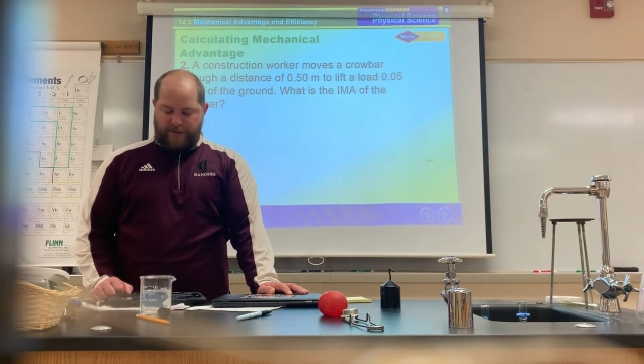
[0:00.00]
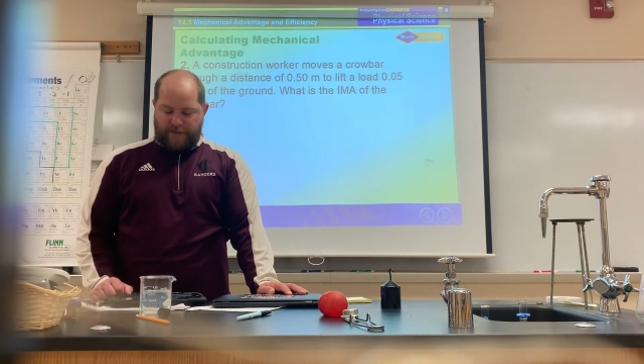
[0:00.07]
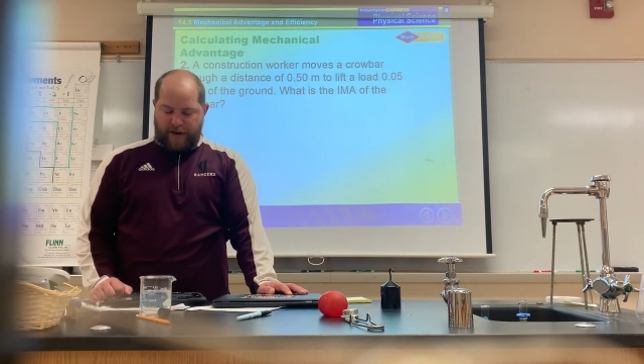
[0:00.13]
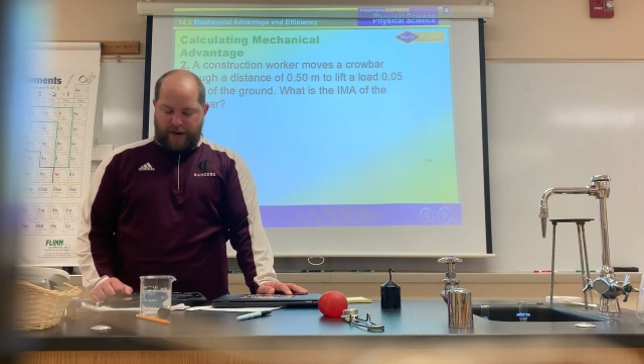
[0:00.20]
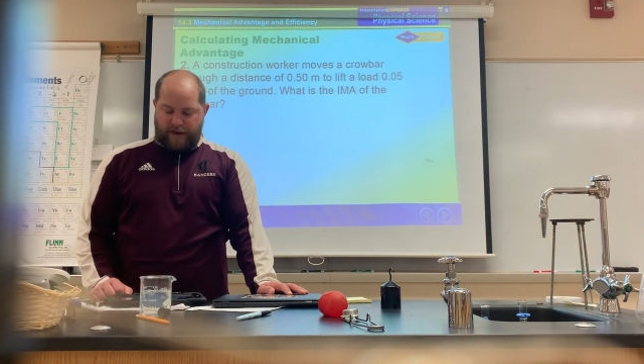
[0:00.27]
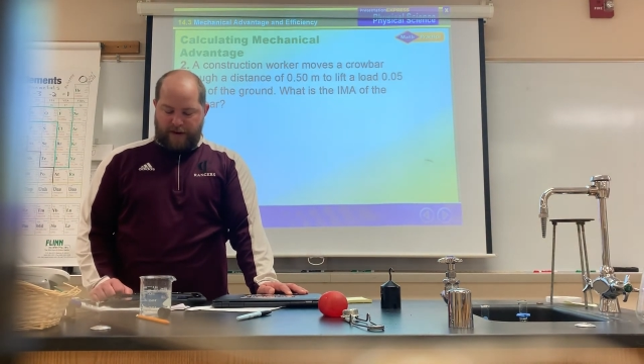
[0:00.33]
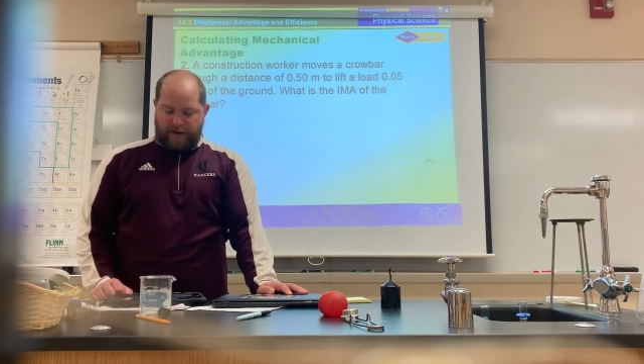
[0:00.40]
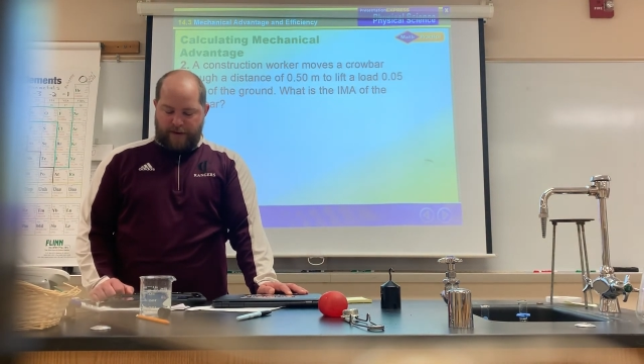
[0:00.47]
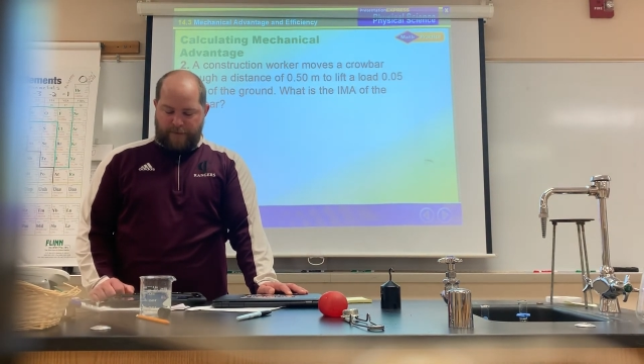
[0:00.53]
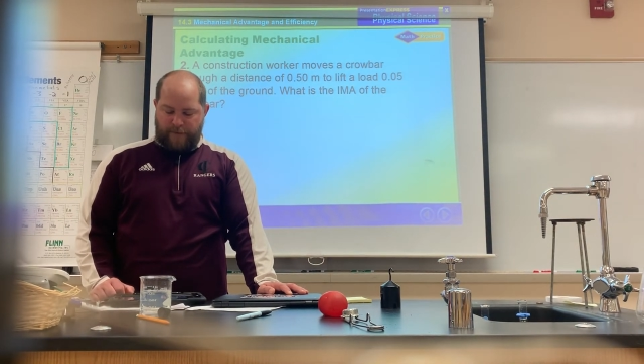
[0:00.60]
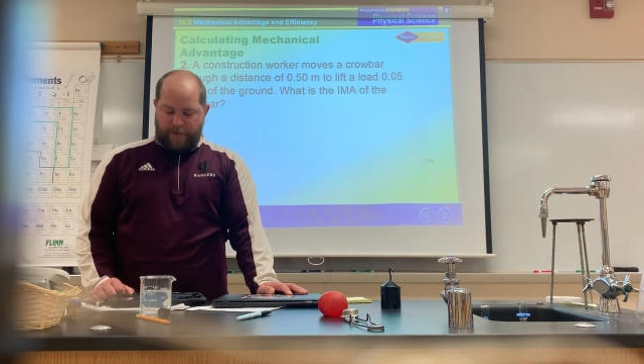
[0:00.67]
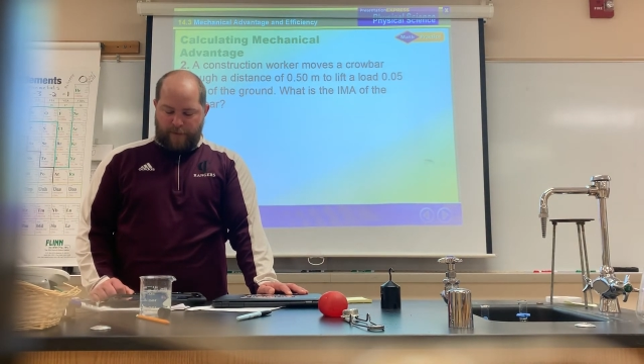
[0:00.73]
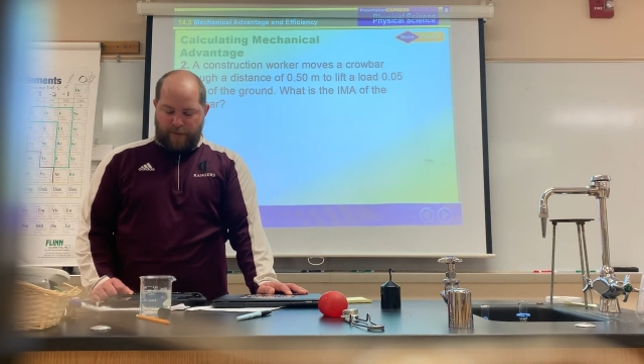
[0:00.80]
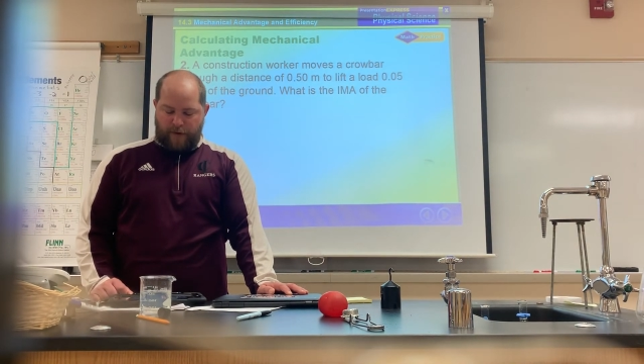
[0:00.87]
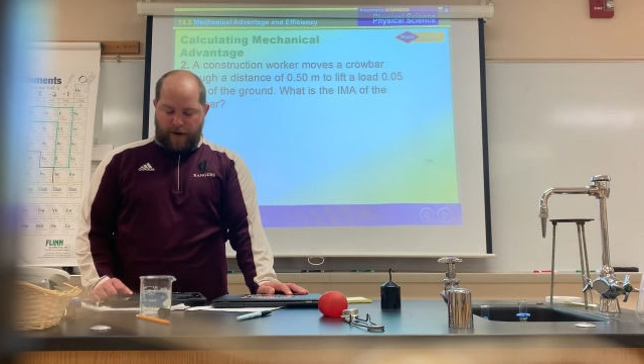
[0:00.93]
find a
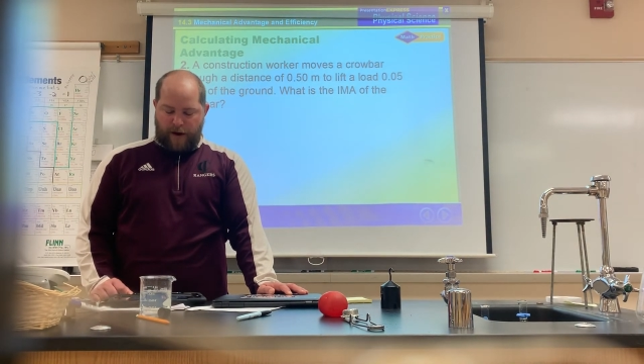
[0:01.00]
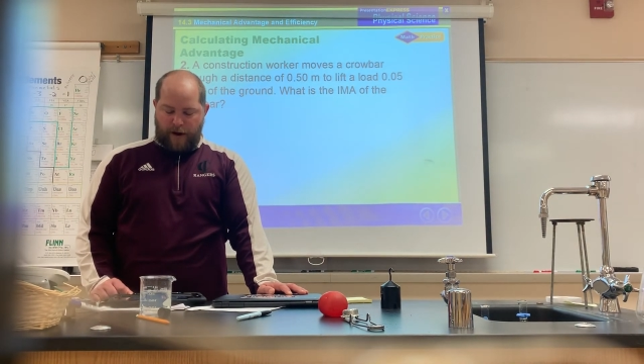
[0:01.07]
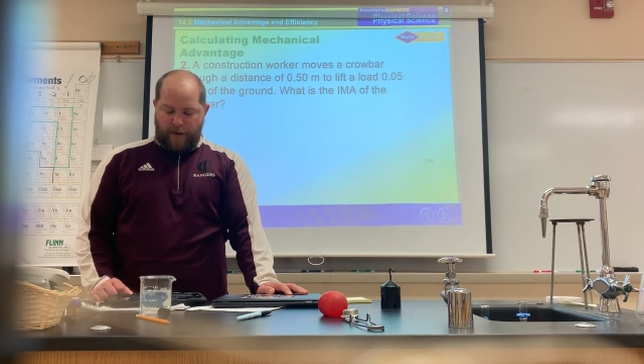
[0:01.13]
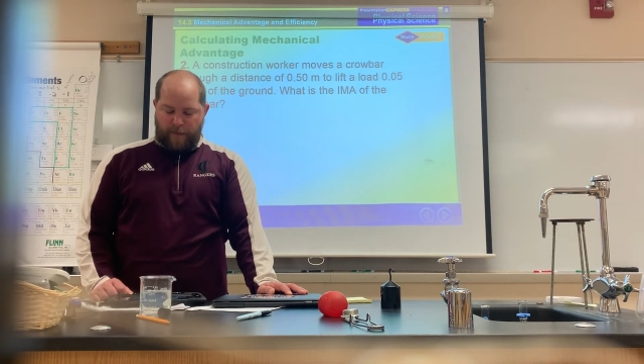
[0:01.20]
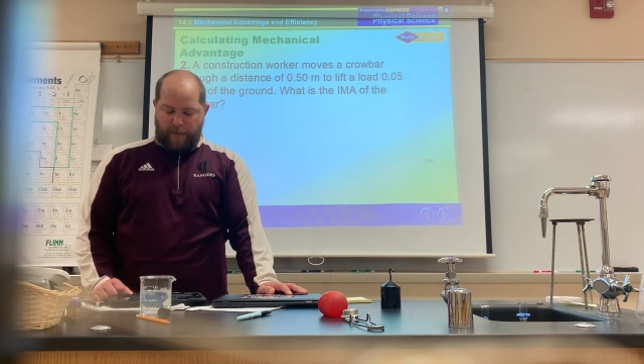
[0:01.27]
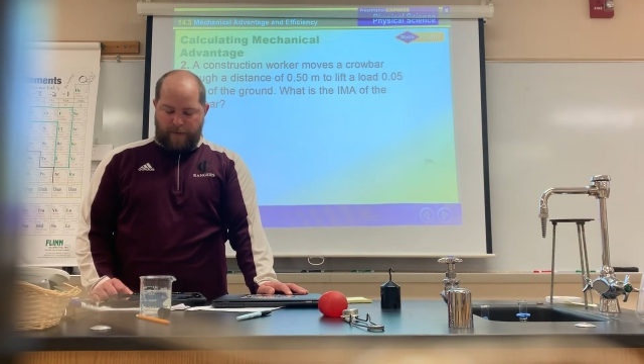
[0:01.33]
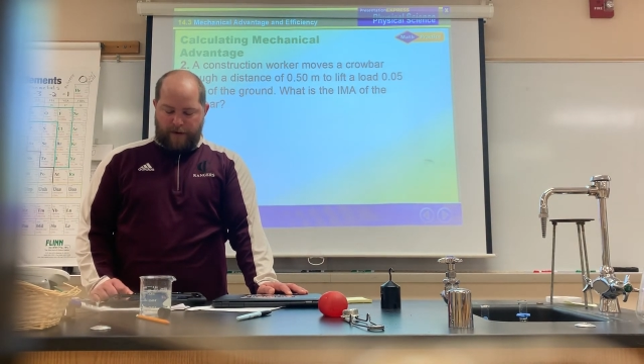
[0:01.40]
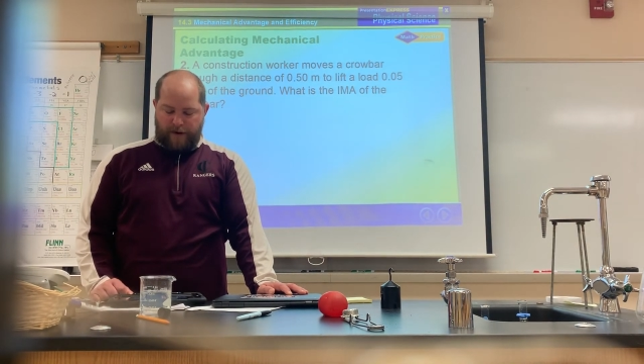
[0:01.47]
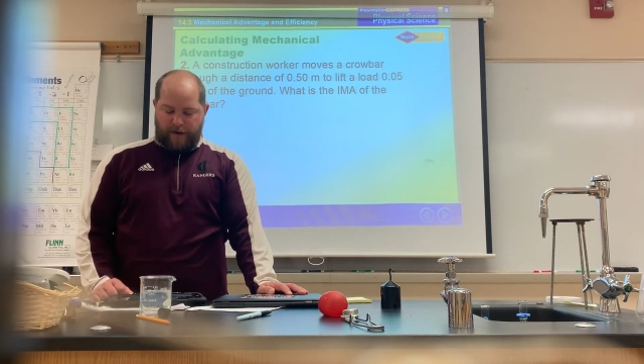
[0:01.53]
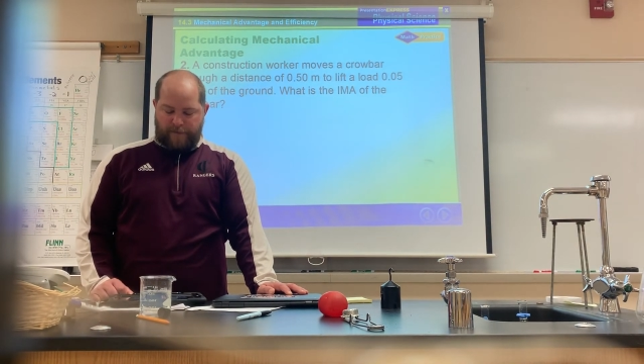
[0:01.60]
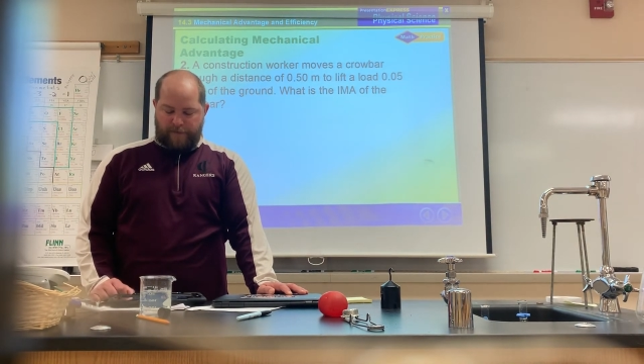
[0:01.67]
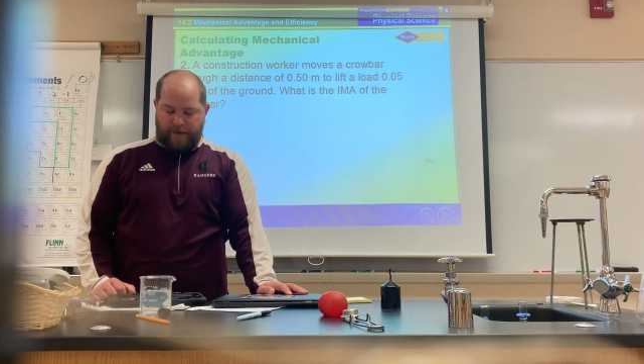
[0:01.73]
different problem here.